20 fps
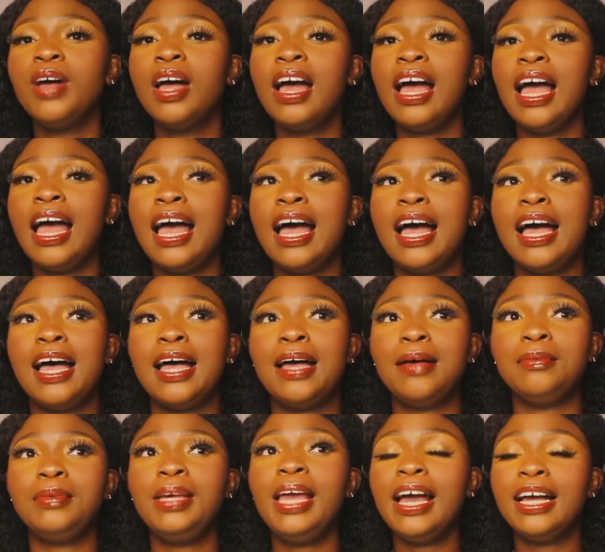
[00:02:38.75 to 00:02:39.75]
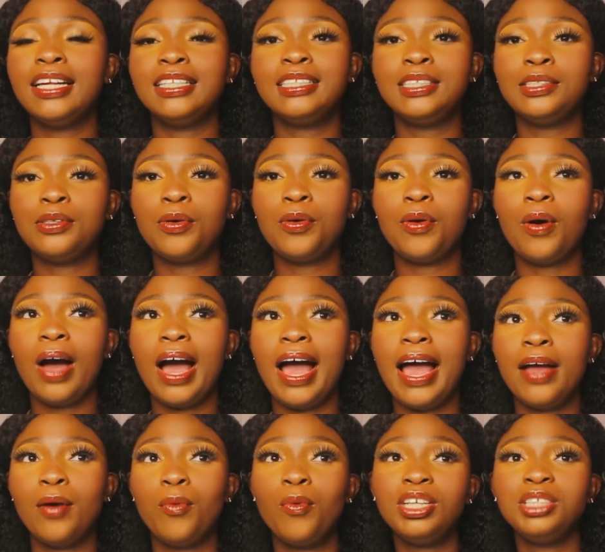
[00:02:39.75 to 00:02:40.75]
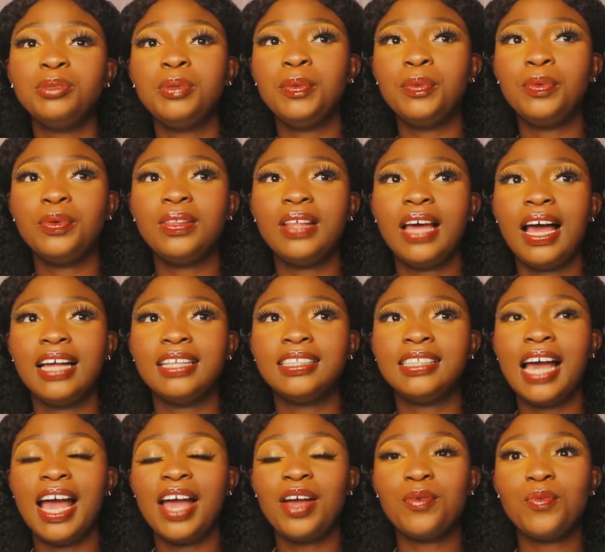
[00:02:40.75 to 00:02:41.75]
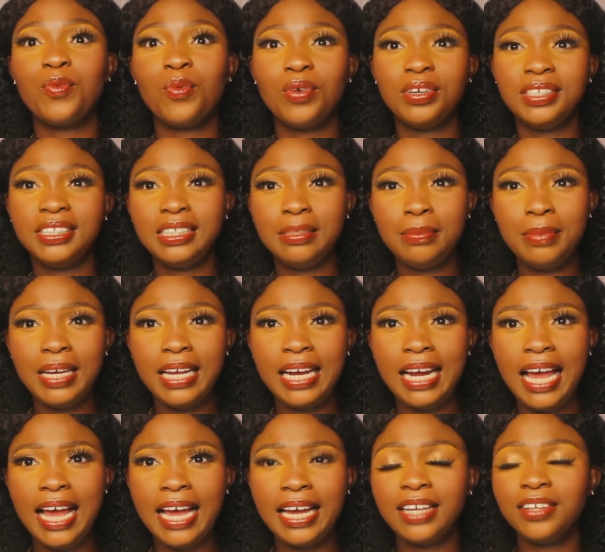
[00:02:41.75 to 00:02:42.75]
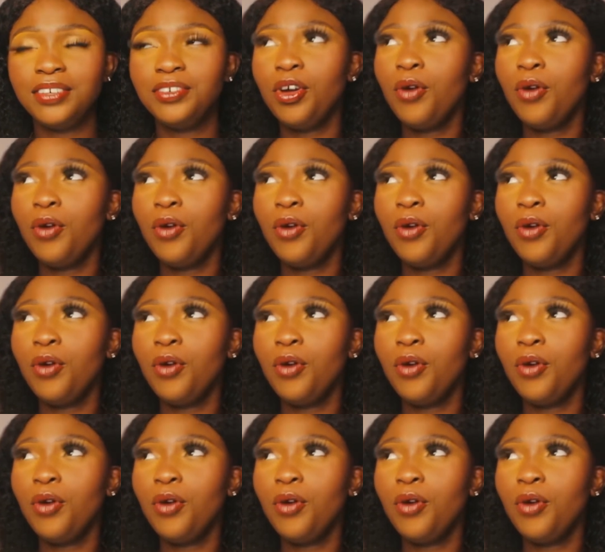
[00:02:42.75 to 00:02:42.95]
Yeah, so I watch people that I want to be like,